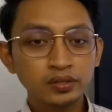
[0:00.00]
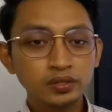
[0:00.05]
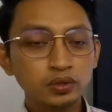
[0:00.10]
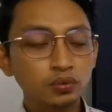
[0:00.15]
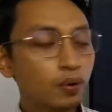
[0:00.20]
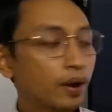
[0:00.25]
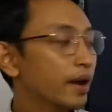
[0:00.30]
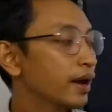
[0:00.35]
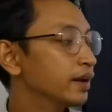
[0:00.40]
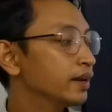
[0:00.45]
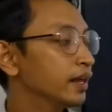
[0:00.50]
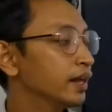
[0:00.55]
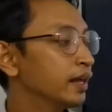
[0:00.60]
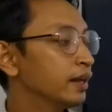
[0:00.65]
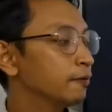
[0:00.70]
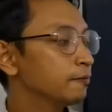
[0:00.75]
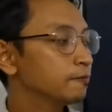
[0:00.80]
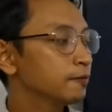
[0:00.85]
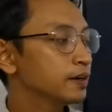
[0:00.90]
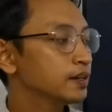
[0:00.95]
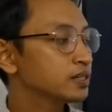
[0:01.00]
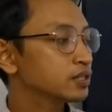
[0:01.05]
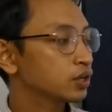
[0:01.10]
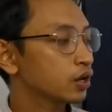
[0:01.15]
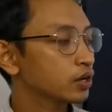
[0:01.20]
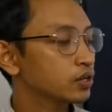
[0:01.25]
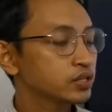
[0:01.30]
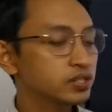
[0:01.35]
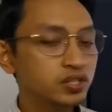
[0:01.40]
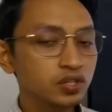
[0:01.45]
So what are they? First,
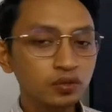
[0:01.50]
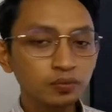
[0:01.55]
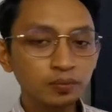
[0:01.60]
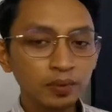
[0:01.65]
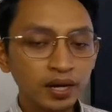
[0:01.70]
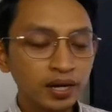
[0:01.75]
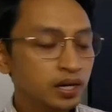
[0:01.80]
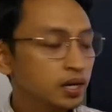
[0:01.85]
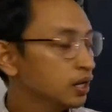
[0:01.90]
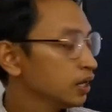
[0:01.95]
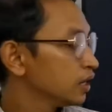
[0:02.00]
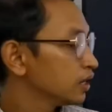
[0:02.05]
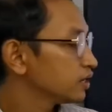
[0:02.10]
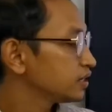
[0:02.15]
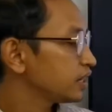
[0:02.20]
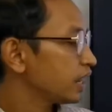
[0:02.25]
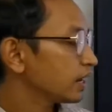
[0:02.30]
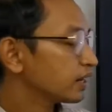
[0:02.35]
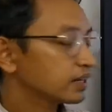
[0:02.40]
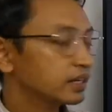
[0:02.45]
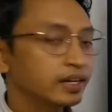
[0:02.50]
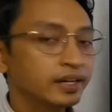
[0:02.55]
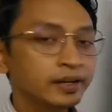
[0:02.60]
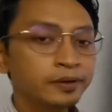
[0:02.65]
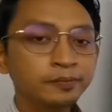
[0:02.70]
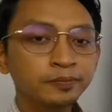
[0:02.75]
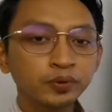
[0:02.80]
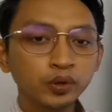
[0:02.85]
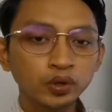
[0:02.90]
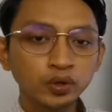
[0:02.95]
consumer,
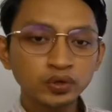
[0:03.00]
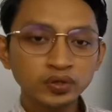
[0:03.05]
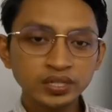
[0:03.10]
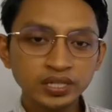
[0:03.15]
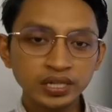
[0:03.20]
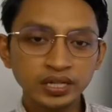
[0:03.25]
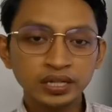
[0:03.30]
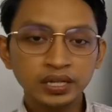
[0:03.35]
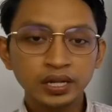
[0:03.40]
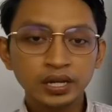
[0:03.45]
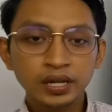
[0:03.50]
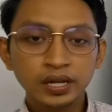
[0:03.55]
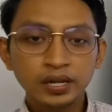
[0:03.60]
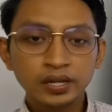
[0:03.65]
second, producer.